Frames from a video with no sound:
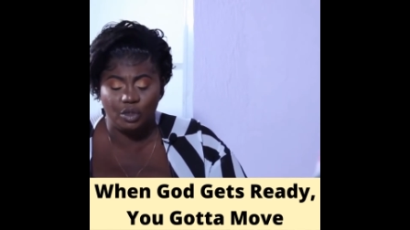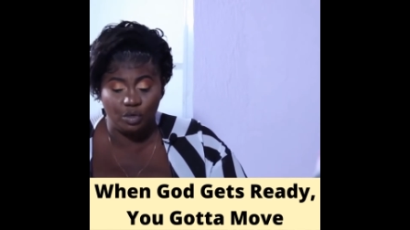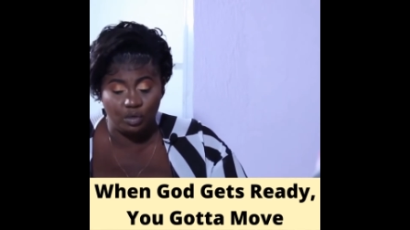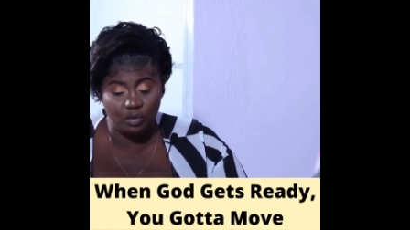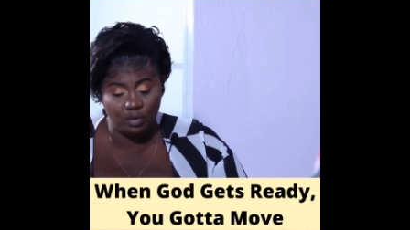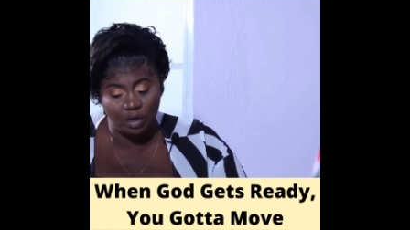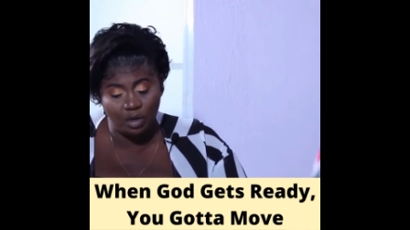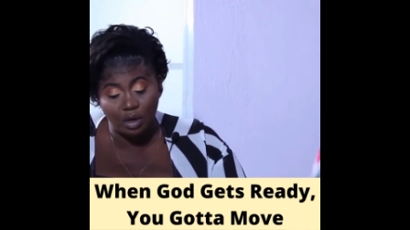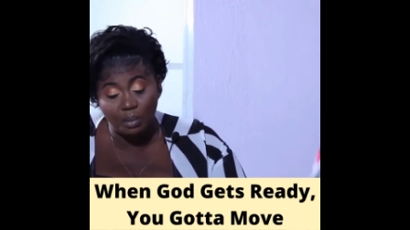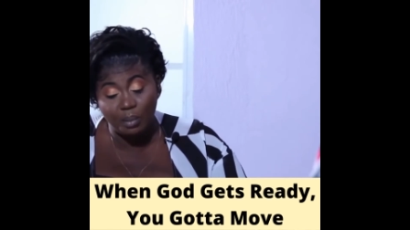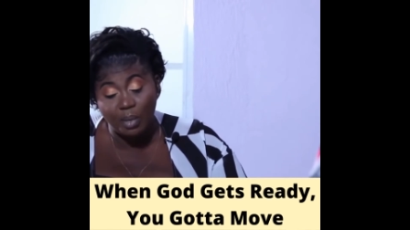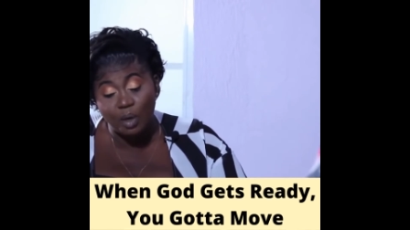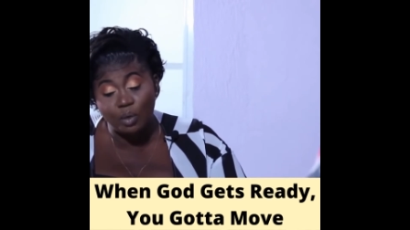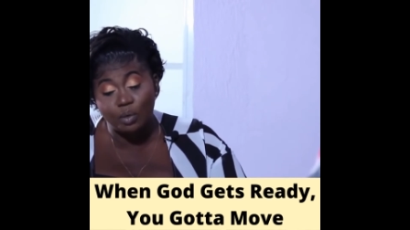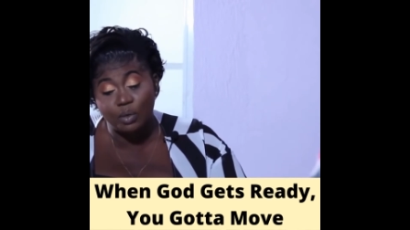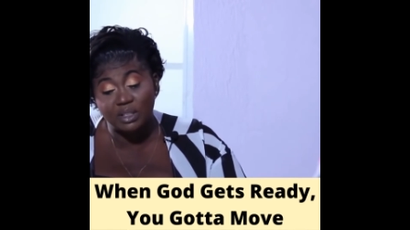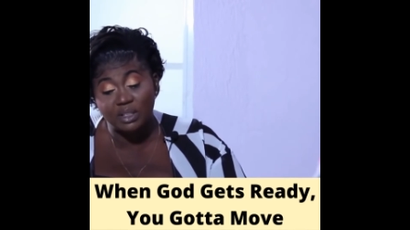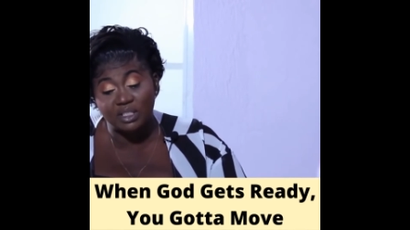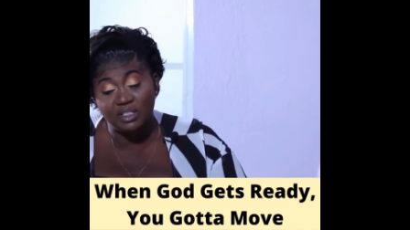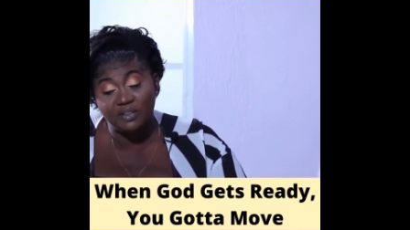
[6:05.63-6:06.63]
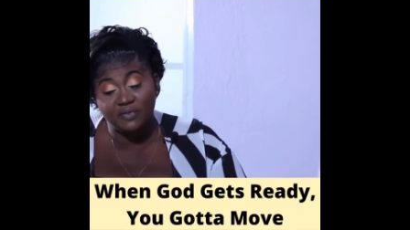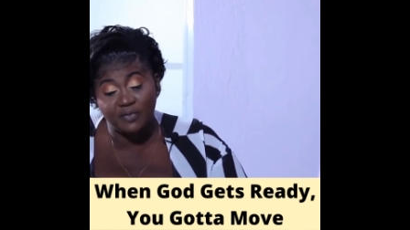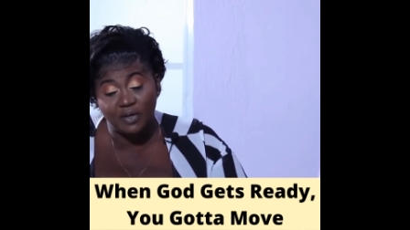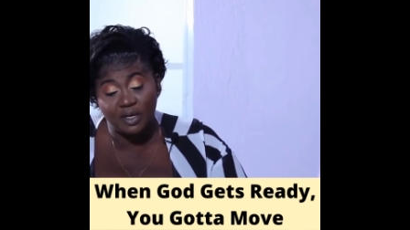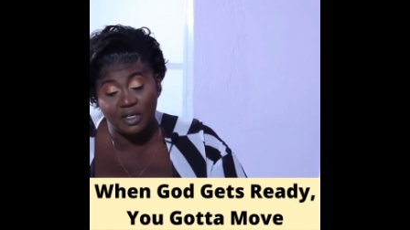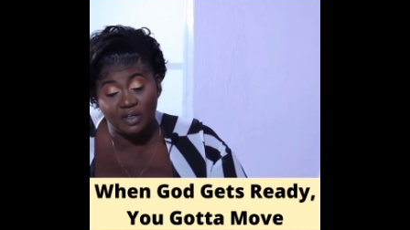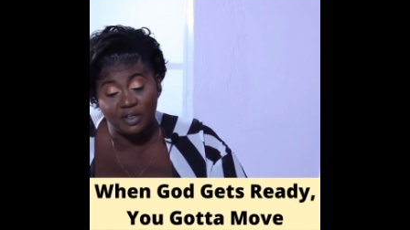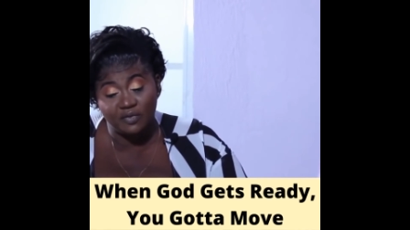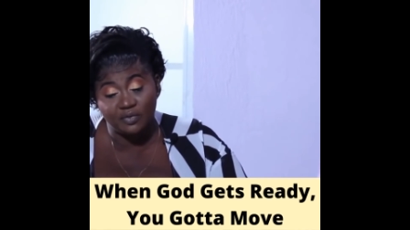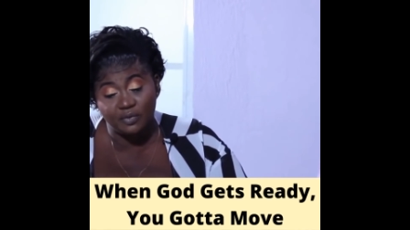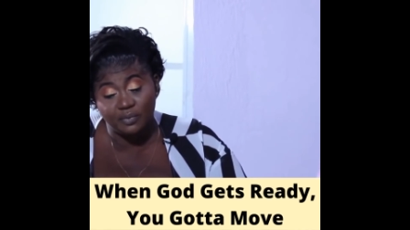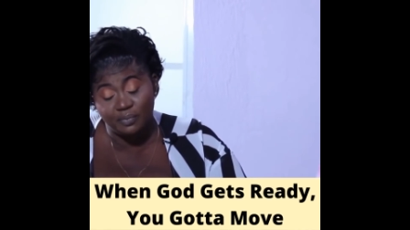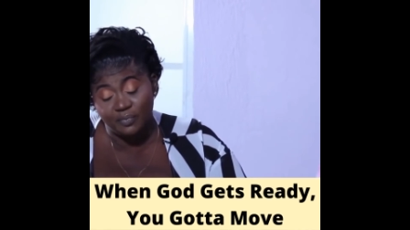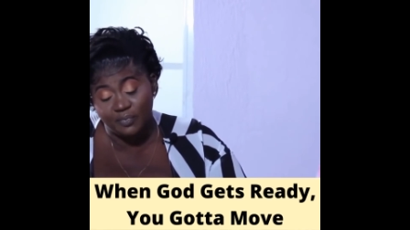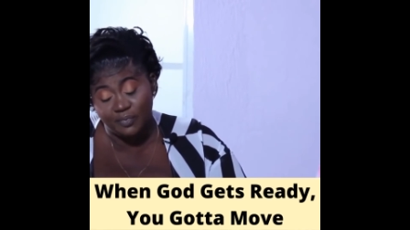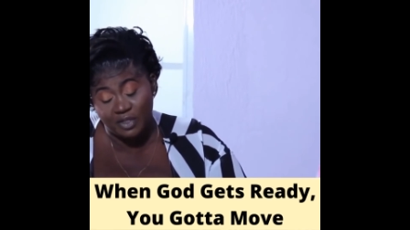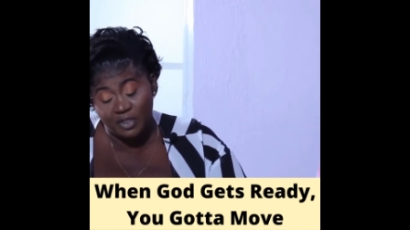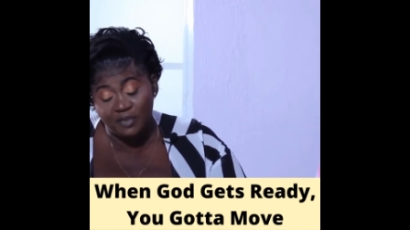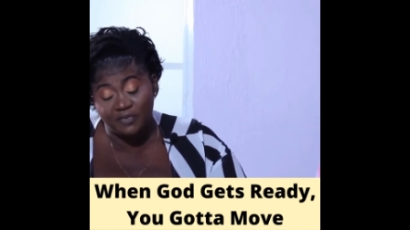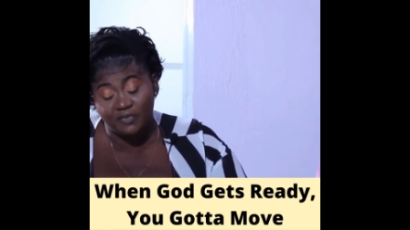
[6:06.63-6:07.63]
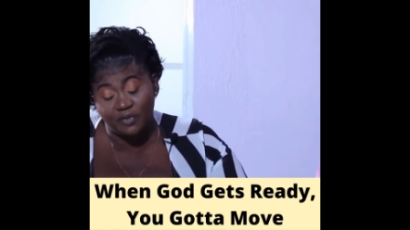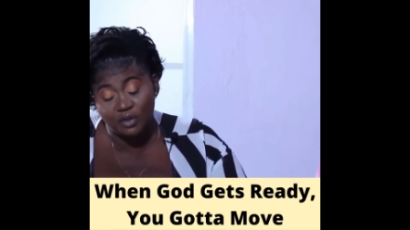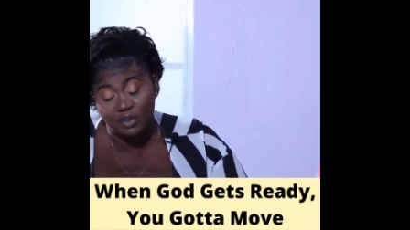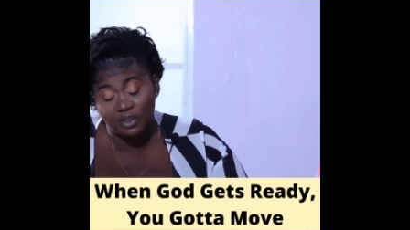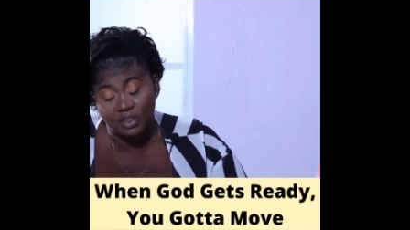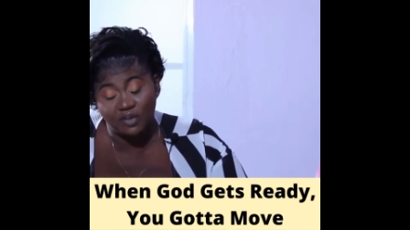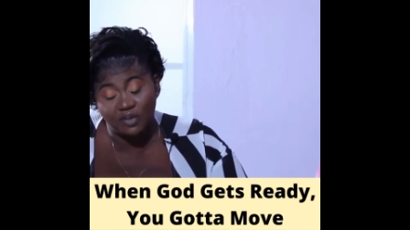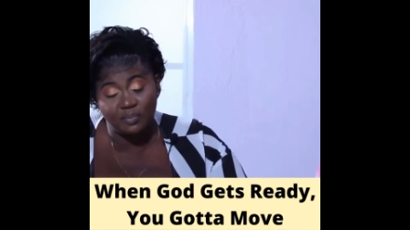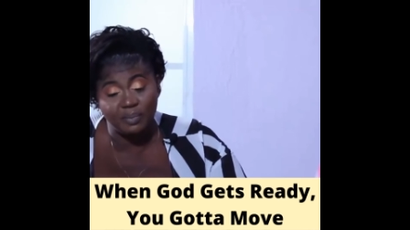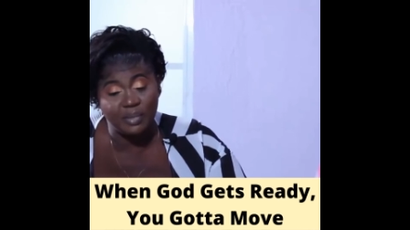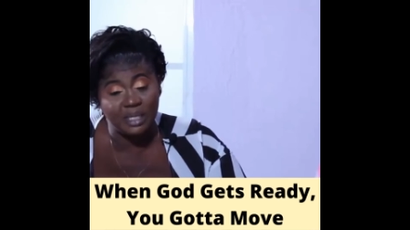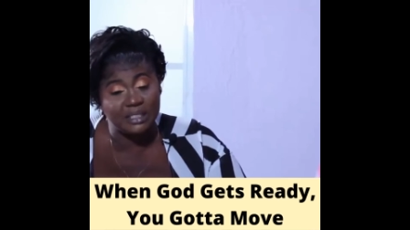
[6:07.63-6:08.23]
you know, her bunk was in front of